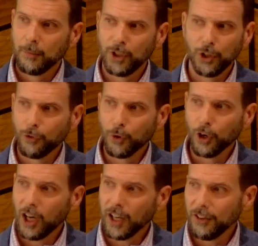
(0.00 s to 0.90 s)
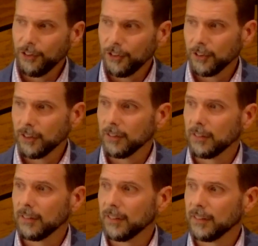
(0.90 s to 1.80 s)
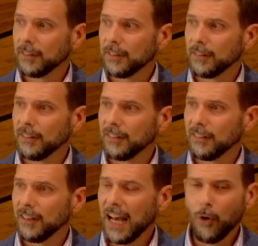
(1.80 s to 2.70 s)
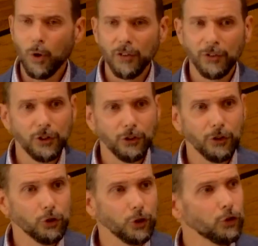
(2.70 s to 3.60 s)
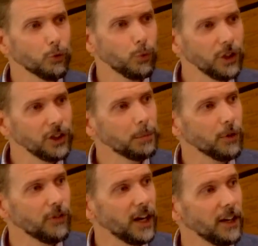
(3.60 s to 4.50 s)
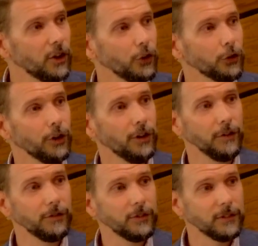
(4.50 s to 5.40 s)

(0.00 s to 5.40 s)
But you know, if we're honest, how often does the church really provide an alternative?